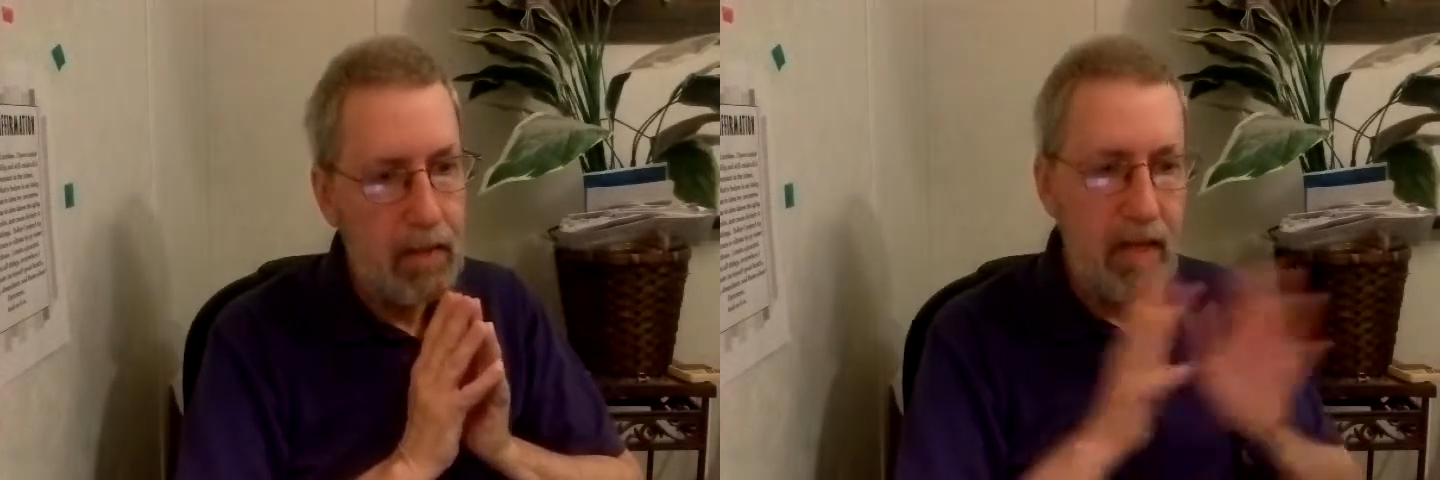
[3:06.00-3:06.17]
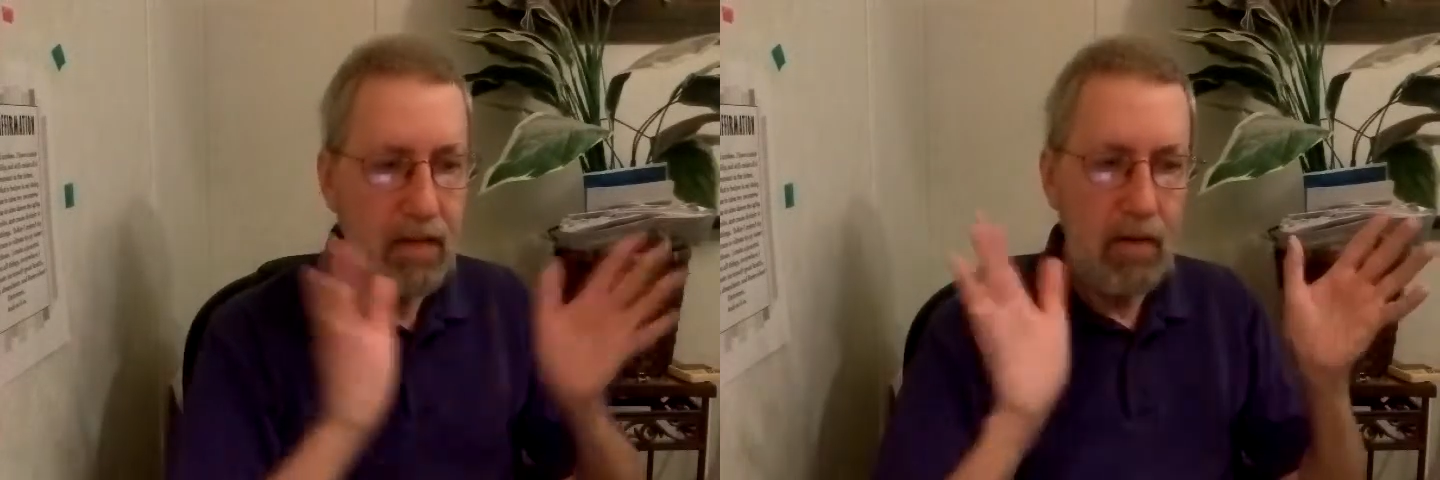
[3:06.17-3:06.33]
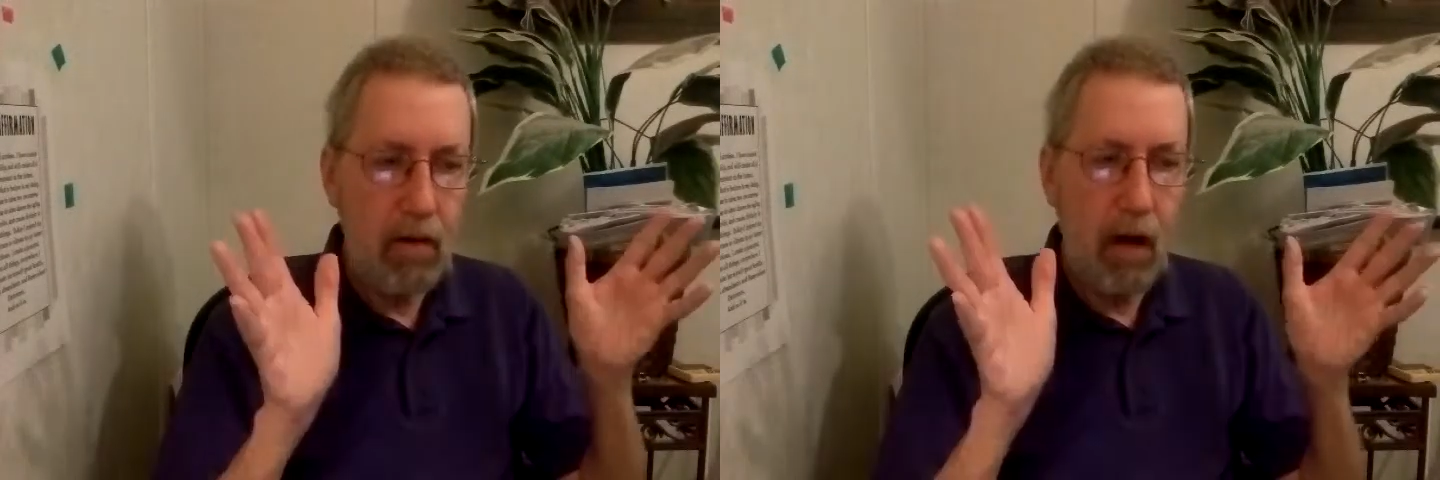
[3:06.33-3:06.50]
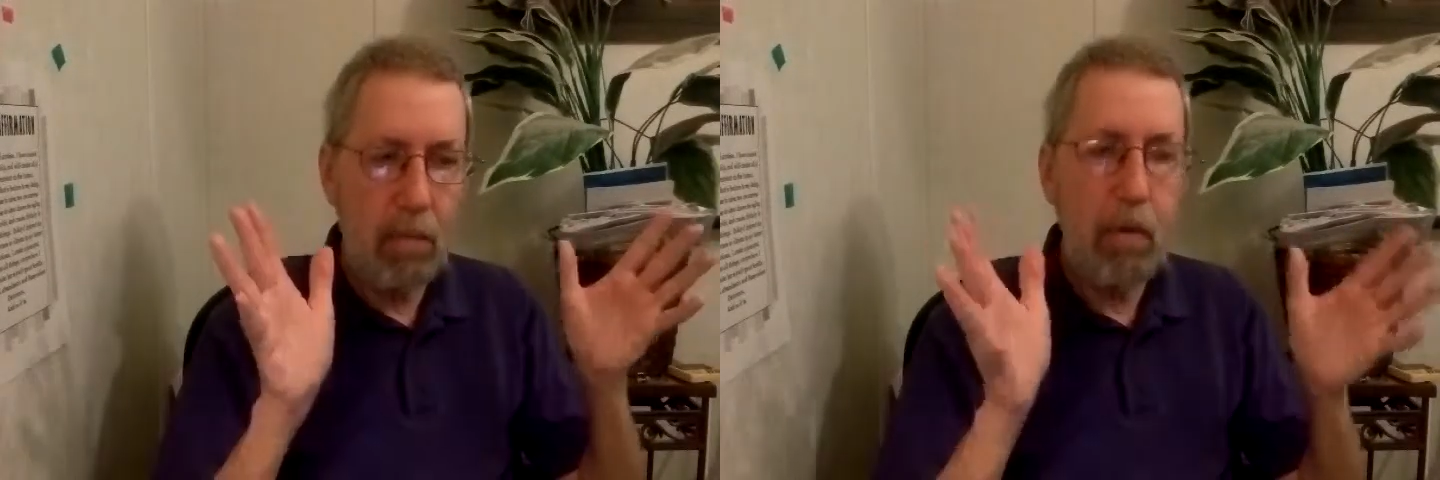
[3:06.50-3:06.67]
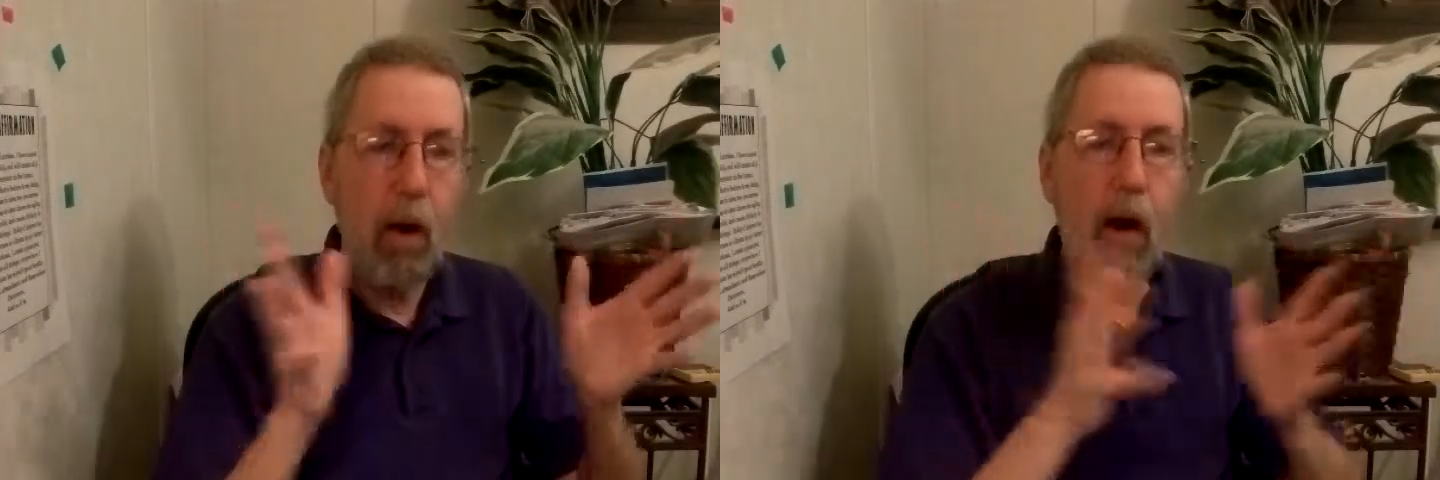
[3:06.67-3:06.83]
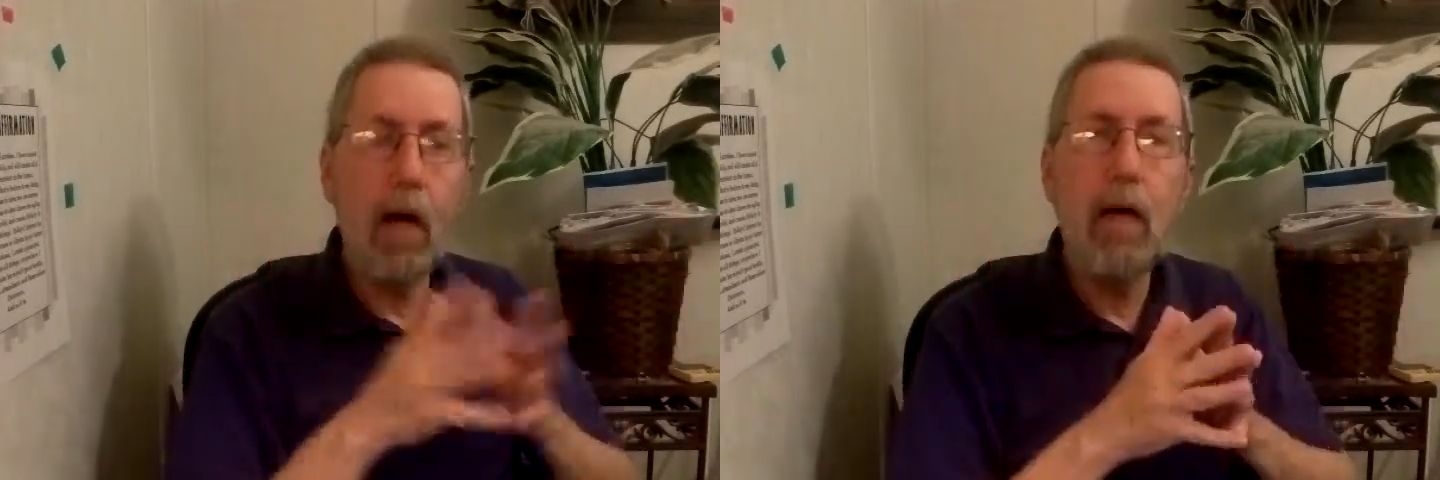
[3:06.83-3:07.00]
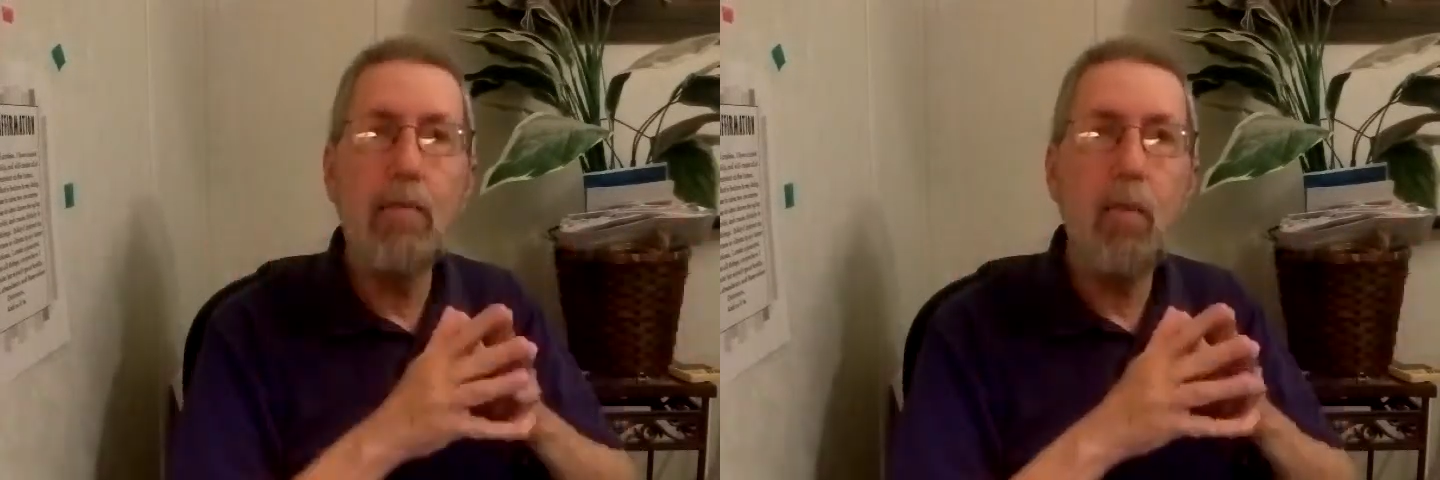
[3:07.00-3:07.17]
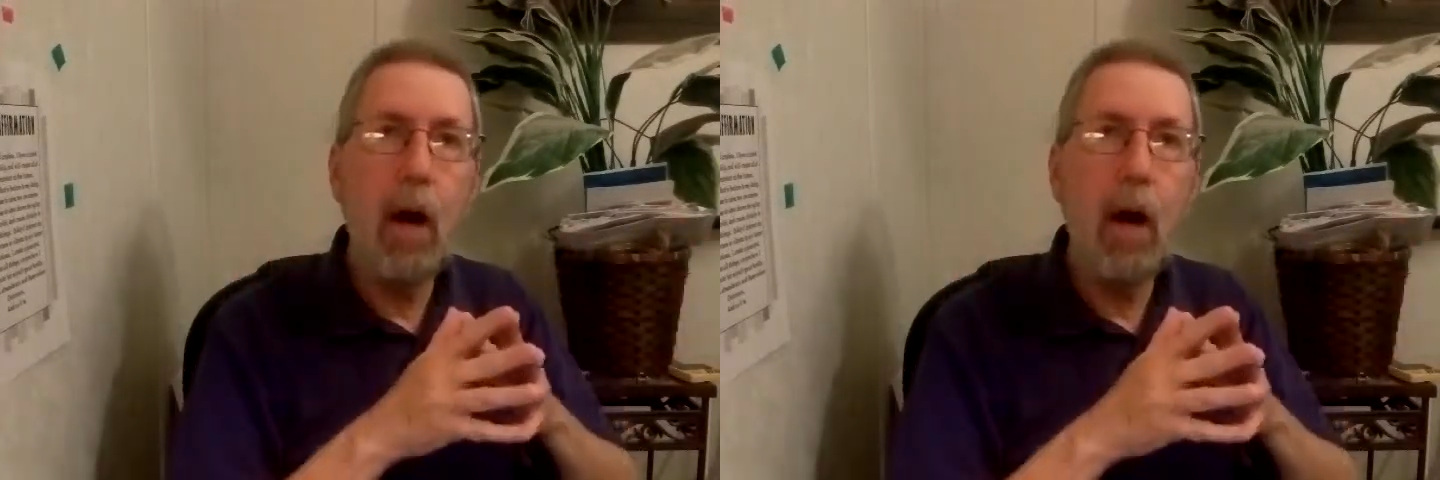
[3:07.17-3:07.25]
These are all part of